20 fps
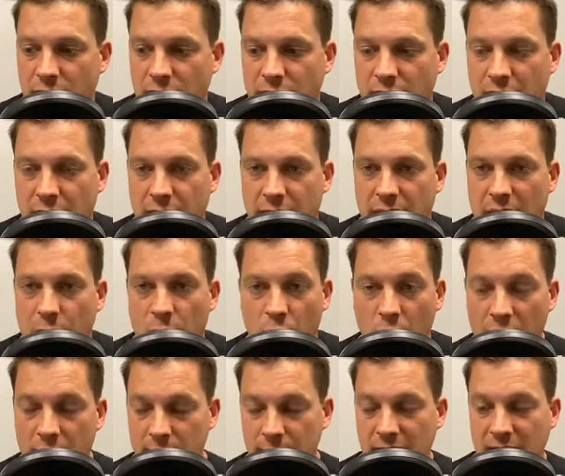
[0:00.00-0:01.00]
or not they
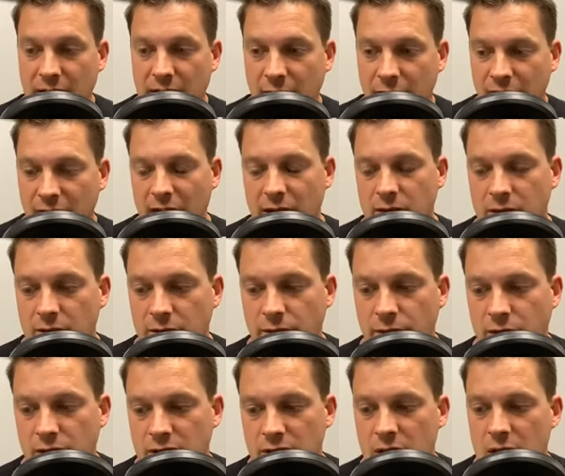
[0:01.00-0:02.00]
want to make up that
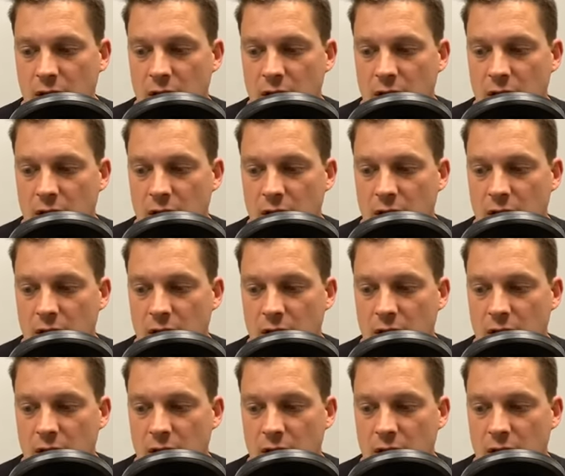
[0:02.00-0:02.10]
difference.